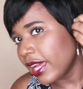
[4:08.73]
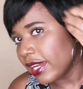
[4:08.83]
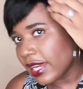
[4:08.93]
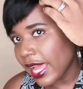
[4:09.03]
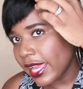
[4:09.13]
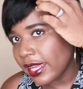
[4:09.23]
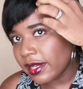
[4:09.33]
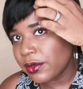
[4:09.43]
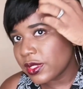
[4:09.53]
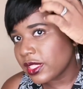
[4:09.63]
And I
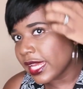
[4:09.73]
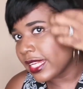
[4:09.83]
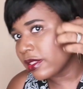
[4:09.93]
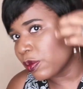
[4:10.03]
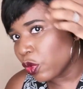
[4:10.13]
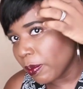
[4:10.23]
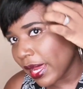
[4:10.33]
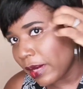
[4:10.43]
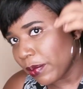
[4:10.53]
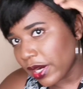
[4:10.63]
used to like to
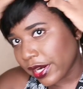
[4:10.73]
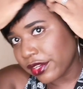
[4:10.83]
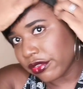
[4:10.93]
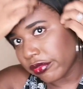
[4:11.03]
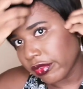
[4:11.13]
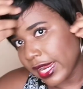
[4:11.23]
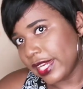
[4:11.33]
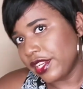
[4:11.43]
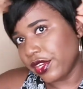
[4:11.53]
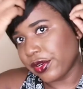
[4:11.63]
put my part
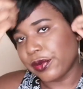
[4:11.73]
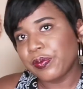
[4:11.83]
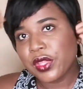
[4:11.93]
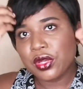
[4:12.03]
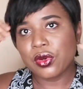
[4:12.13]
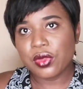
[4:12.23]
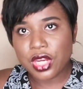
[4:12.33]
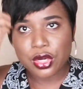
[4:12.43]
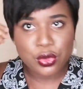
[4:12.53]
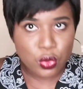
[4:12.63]
right here.
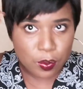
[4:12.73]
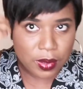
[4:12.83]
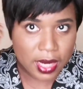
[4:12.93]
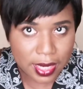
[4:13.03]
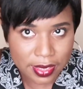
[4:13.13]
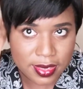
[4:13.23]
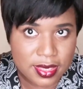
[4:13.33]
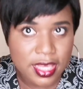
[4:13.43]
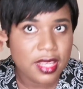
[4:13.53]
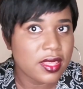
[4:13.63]
Now there are no
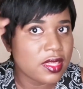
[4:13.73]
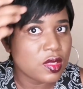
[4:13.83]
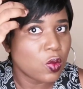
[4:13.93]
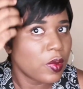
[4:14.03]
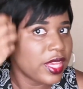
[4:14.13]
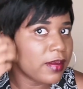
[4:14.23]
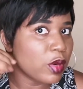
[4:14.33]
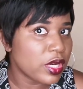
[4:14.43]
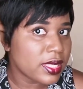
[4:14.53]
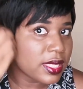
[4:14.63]
parts in this
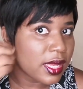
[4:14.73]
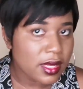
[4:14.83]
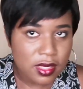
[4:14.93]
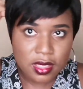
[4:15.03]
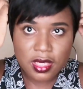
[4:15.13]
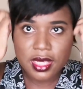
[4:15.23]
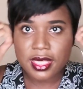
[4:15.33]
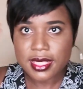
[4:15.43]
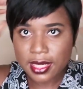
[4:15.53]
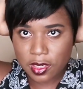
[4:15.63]
wig, but it's a
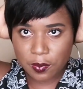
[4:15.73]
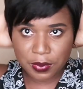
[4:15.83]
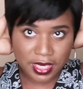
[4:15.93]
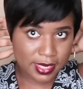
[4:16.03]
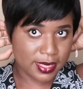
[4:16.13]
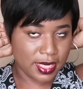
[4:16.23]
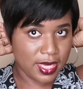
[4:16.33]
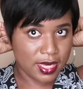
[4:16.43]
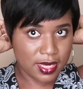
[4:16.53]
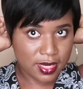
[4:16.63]
little
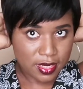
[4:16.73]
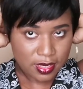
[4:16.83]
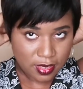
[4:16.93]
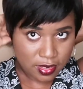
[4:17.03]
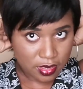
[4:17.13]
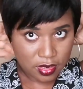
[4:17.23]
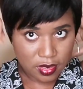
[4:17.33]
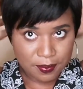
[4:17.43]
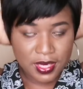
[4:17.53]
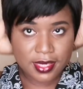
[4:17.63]
pixie
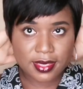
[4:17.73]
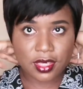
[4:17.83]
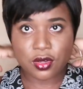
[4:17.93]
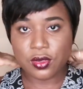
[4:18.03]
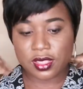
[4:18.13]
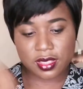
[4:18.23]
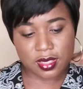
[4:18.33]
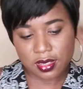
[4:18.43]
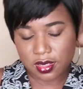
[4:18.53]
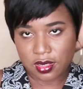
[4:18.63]

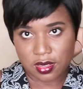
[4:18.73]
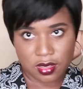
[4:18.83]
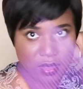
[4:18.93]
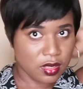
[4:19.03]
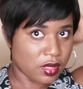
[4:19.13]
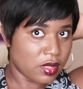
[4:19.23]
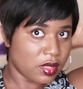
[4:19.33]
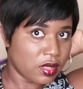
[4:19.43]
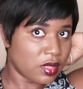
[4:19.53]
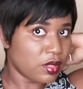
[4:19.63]
cut.
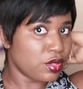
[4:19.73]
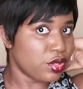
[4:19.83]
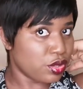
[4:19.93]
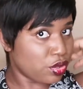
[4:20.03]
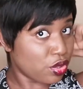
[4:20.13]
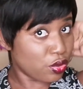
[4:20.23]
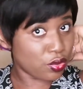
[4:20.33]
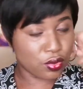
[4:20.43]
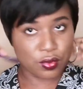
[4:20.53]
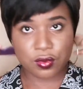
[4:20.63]

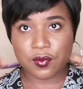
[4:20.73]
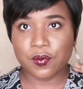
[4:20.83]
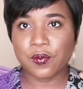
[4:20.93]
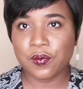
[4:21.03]
So,